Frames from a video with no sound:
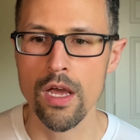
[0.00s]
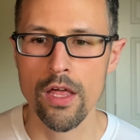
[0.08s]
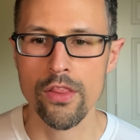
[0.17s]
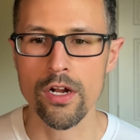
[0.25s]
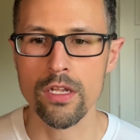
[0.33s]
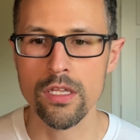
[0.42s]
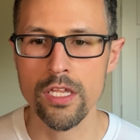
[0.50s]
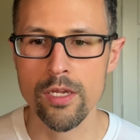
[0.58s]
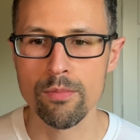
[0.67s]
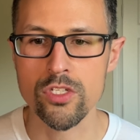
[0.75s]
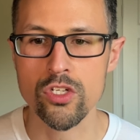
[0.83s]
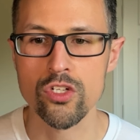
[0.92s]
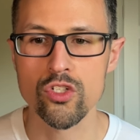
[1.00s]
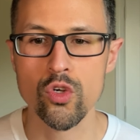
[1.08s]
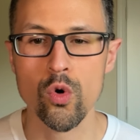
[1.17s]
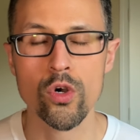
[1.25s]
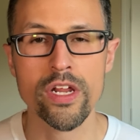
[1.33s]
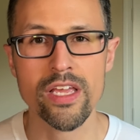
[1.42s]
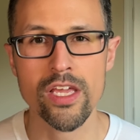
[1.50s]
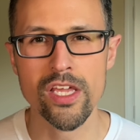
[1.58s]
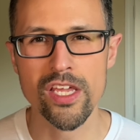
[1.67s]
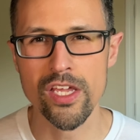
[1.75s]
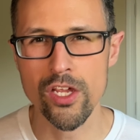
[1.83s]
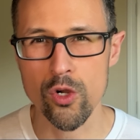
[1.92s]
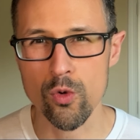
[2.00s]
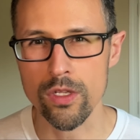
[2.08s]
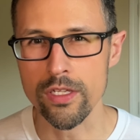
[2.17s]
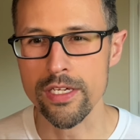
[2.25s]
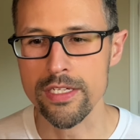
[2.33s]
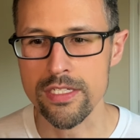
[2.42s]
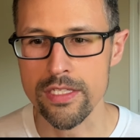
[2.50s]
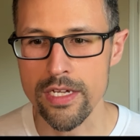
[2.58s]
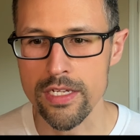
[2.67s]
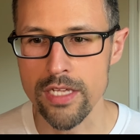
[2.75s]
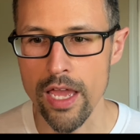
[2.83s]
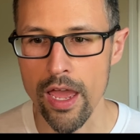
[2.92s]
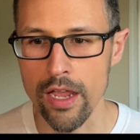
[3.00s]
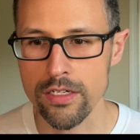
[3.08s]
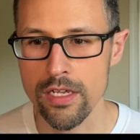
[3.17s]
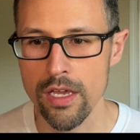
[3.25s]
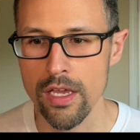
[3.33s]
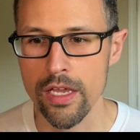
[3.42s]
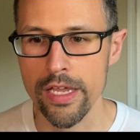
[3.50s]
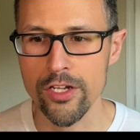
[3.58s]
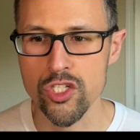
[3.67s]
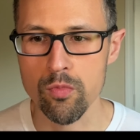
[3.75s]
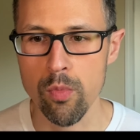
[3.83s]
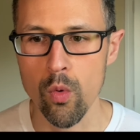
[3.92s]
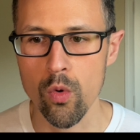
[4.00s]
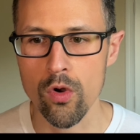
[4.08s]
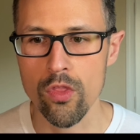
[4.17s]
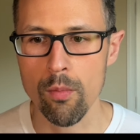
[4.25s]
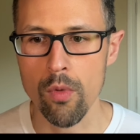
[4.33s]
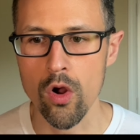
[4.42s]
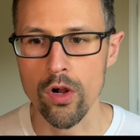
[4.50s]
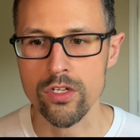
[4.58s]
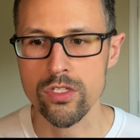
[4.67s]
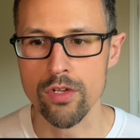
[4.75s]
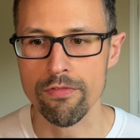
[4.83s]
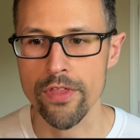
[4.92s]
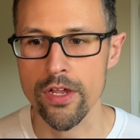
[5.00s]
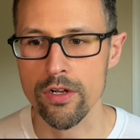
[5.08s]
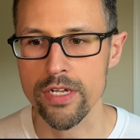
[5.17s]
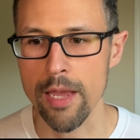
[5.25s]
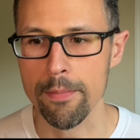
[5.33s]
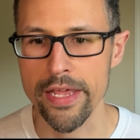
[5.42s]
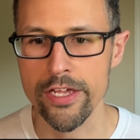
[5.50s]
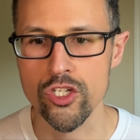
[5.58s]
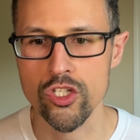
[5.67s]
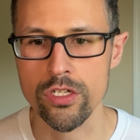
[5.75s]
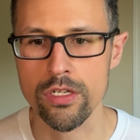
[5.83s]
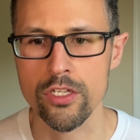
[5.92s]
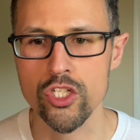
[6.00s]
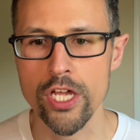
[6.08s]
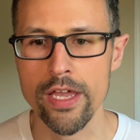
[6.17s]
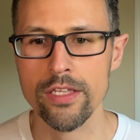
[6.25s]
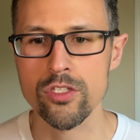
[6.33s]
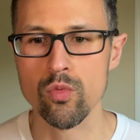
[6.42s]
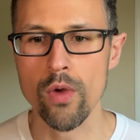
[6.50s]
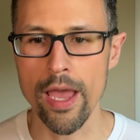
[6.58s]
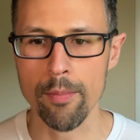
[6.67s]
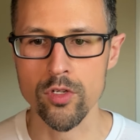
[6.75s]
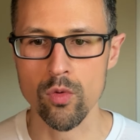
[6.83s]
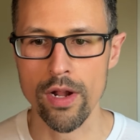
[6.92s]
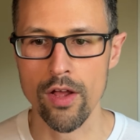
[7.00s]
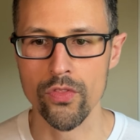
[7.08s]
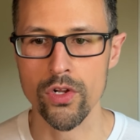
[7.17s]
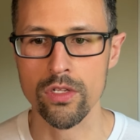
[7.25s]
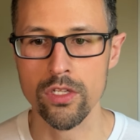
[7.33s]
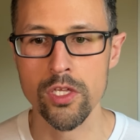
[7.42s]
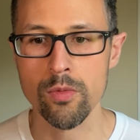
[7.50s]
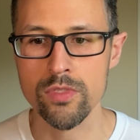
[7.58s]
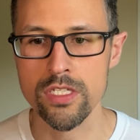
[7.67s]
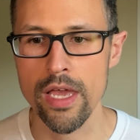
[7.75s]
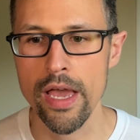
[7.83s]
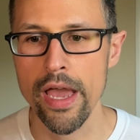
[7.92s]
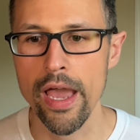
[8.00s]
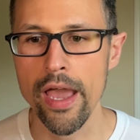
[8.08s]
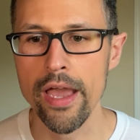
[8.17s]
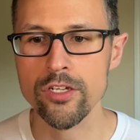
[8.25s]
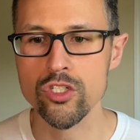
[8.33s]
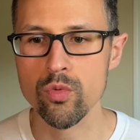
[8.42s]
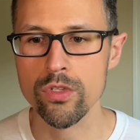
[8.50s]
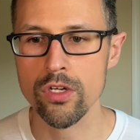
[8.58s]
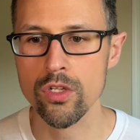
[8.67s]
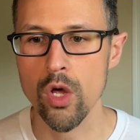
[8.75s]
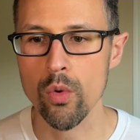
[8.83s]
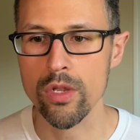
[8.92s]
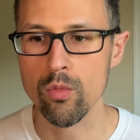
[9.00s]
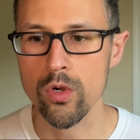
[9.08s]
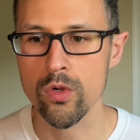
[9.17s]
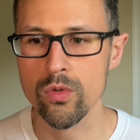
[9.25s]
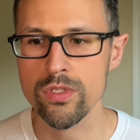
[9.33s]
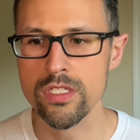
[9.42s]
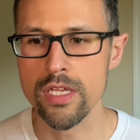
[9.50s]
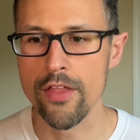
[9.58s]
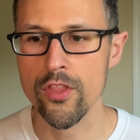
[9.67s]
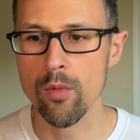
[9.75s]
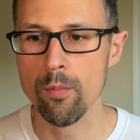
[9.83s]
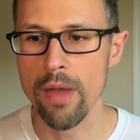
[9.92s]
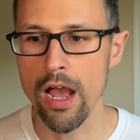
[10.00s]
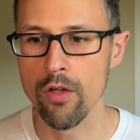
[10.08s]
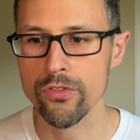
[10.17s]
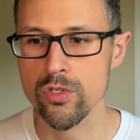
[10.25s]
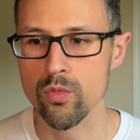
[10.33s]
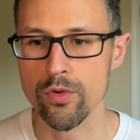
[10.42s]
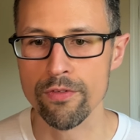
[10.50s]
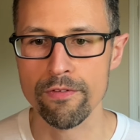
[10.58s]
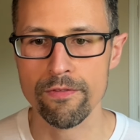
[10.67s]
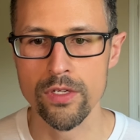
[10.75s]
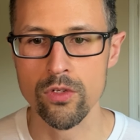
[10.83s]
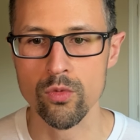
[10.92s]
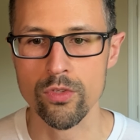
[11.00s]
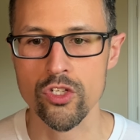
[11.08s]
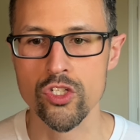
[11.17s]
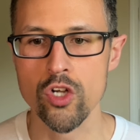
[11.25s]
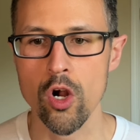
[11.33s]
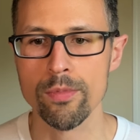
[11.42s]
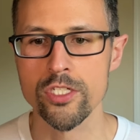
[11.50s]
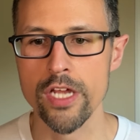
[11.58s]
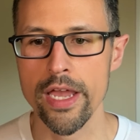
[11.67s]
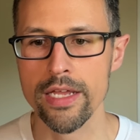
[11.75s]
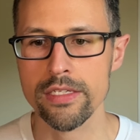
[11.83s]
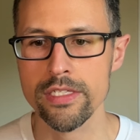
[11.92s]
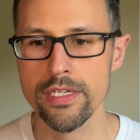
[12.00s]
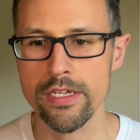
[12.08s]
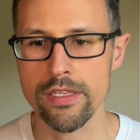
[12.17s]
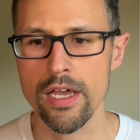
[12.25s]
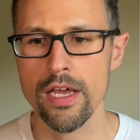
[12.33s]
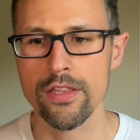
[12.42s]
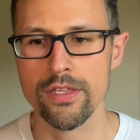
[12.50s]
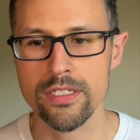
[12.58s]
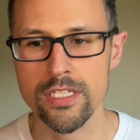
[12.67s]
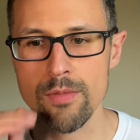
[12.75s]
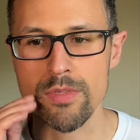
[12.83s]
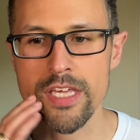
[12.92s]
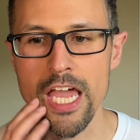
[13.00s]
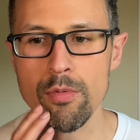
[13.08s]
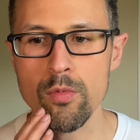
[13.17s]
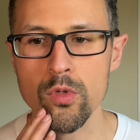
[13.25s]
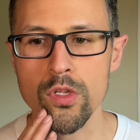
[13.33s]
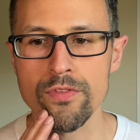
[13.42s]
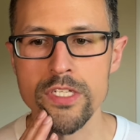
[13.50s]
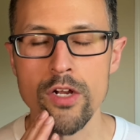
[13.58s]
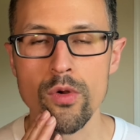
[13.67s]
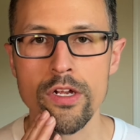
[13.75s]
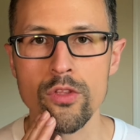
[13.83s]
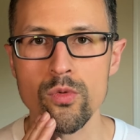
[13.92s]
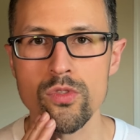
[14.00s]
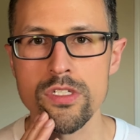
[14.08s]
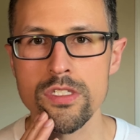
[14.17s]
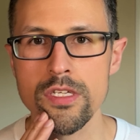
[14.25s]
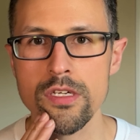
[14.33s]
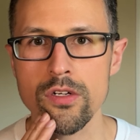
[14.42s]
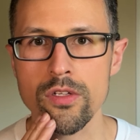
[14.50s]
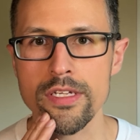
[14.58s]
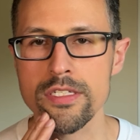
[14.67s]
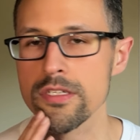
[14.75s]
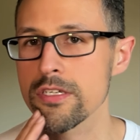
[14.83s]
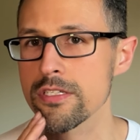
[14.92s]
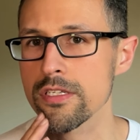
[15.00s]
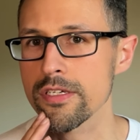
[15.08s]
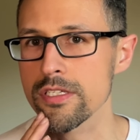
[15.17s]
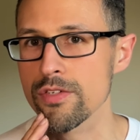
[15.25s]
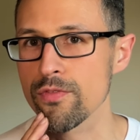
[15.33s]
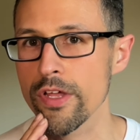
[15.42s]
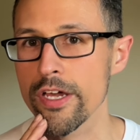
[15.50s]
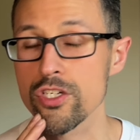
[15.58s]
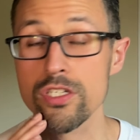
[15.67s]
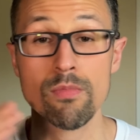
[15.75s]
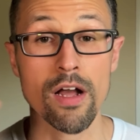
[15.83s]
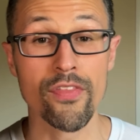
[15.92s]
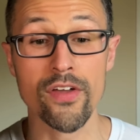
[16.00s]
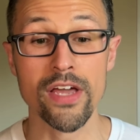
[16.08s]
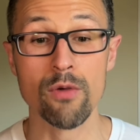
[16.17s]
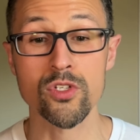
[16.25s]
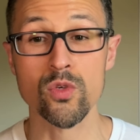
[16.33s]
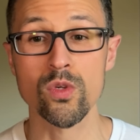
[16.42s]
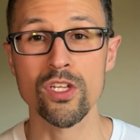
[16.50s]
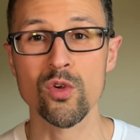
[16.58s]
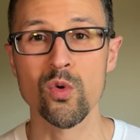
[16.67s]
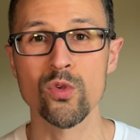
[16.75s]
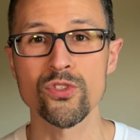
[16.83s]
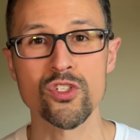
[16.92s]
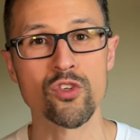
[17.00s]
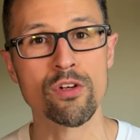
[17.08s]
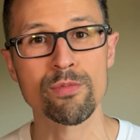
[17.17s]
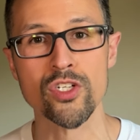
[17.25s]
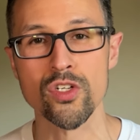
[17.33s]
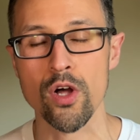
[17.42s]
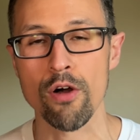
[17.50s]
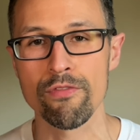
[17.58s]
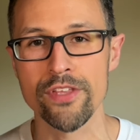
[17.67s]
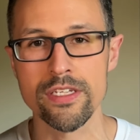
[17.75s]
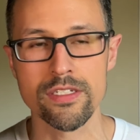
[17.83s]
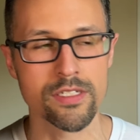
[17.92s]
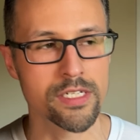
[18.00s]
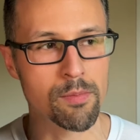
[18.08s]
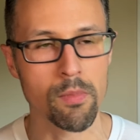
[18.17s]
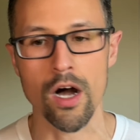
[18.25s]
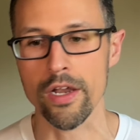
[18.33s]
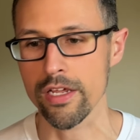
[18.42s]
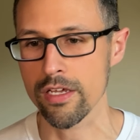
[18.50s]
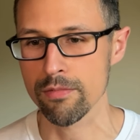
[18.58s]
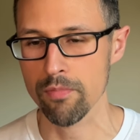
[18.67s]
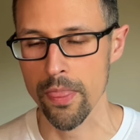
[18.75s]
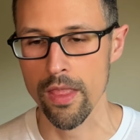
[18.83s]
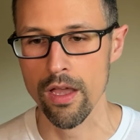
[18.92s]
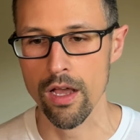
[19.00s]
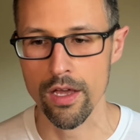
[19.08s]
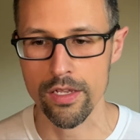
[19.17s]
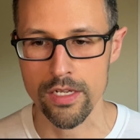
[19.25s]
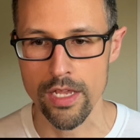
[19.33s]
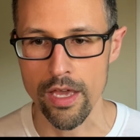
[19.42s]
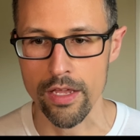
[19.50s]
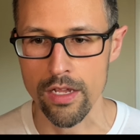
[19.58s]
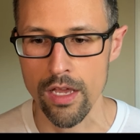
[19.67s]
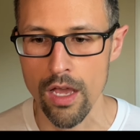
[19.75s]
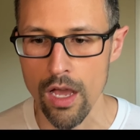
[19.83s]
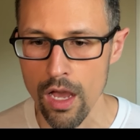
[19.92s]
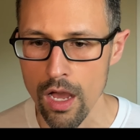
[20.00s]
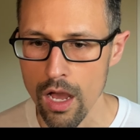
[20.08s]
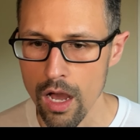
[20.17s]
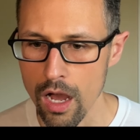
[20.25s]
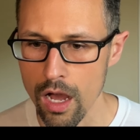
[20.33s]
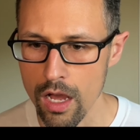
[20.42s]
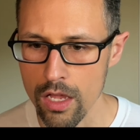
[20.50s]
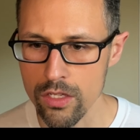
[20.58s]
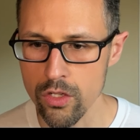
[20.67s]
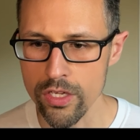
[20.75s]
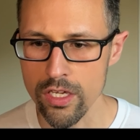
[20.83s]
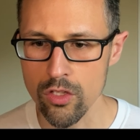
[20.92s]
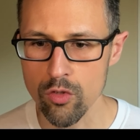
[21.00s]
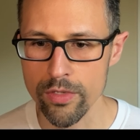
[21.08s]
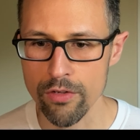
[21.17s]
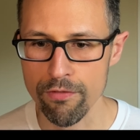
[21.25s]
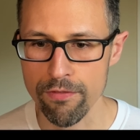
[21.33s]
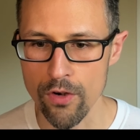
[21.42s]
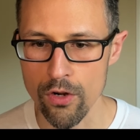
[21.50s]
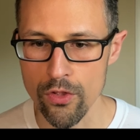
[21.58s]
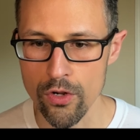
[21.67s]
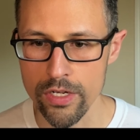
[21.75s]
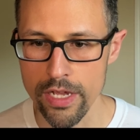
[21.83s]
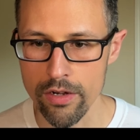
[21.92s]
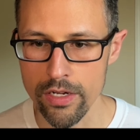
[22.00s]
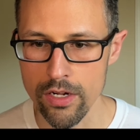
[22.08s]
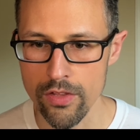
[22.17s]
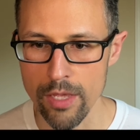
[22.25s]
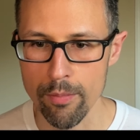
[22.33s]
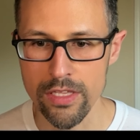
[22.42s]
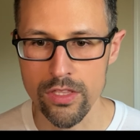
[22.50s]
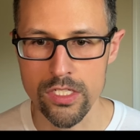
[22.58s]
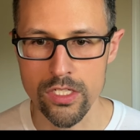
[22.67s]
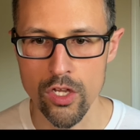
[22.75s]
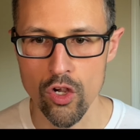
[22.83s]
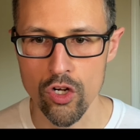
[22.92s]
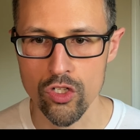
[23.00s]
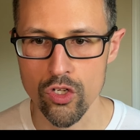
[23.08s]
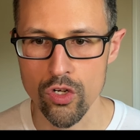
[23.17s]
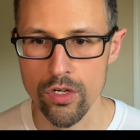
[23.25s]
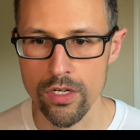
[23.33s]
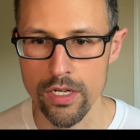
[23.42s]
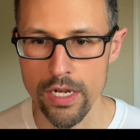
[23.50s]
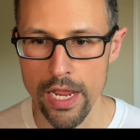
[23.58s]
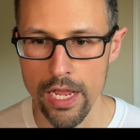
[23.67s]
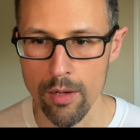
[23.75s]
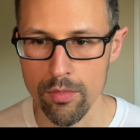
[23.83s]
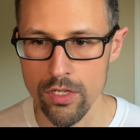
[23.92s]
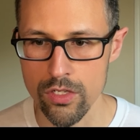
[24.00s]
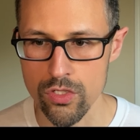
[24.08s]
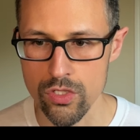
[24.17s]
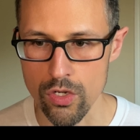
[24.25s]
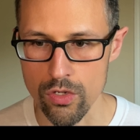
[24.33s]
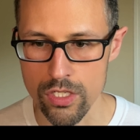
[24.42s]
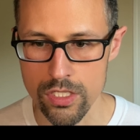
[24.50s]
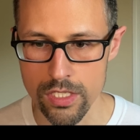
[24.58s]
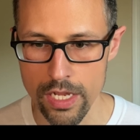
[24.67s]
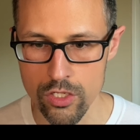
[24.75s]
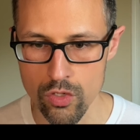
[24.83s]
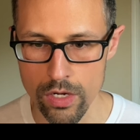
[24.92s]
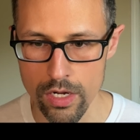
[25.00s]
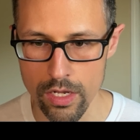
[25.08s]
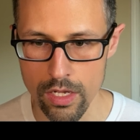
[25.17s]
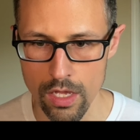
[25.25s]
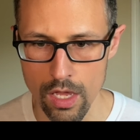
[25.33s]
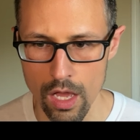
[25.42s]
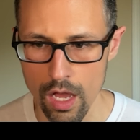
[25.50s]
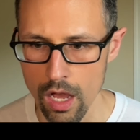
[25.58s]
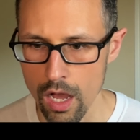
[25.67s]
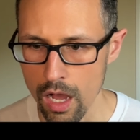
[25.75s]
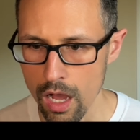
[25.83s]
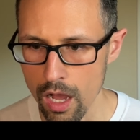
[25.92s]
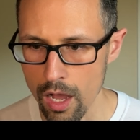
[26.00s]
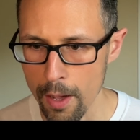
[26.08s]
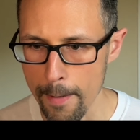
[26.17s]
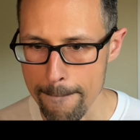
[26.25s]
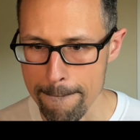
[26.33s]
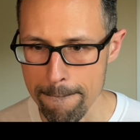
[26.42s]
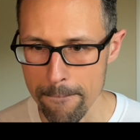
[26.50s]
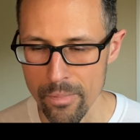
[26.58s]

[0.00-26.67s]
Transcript: their limbs contorting eerily as they attacked. Each bore the marks of their damnation, chains wrapped around their limbs, etched with glowing runes, and their mouths were filled with sharp, jagged teeth that seemed capable of tearing through steel as easily as flesh. I thought that was a really cool description of these demonic undead. Looking a little bit further down here, they meet this character named Sir Cedric. And